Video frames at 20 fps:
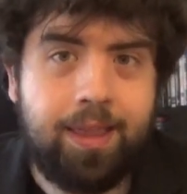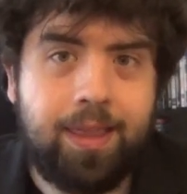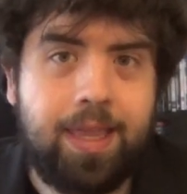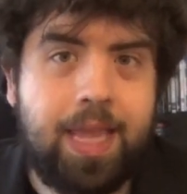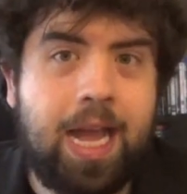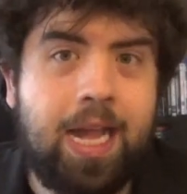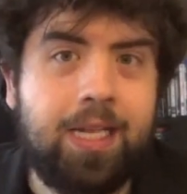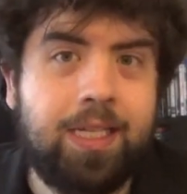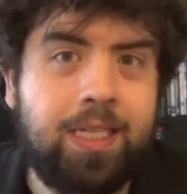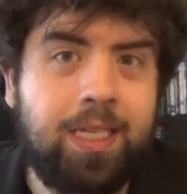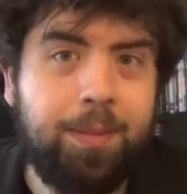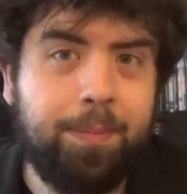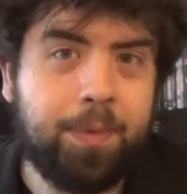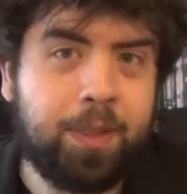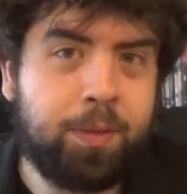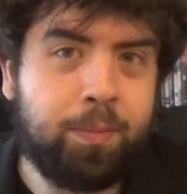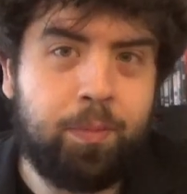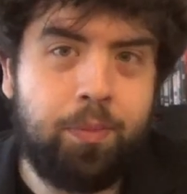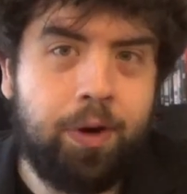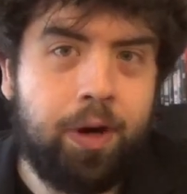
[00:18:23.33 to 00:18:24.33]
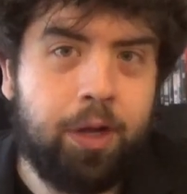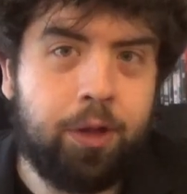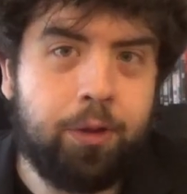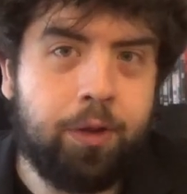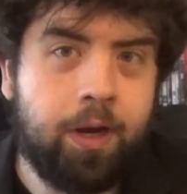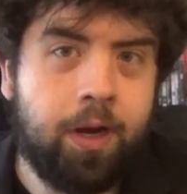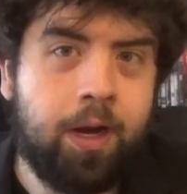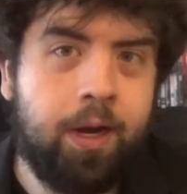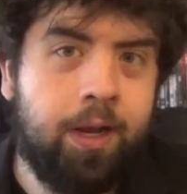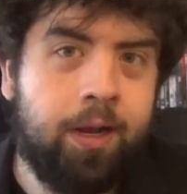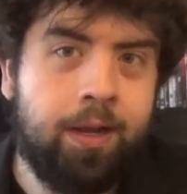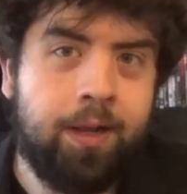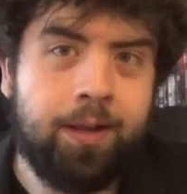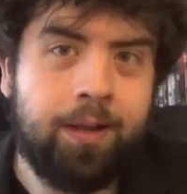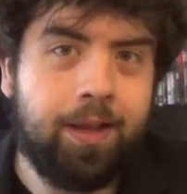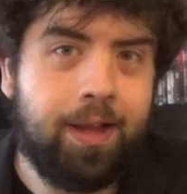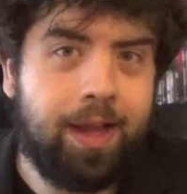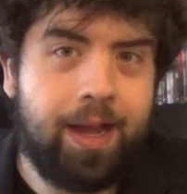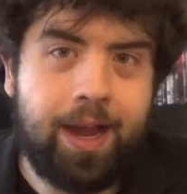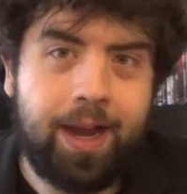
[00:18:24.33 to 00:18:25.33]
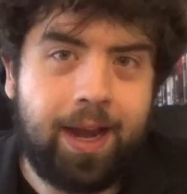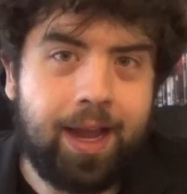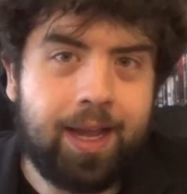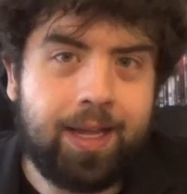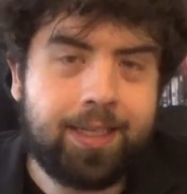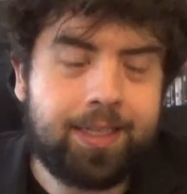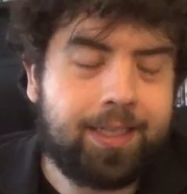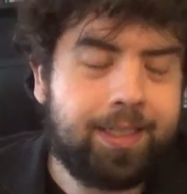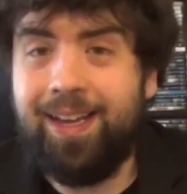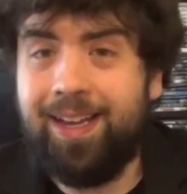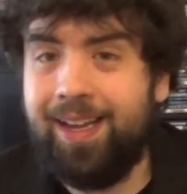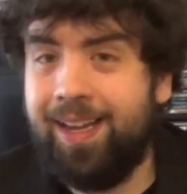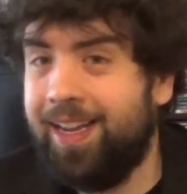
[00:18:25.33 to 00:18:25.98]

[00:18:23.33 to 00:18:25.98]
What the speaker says: that seems spoilery, I guess.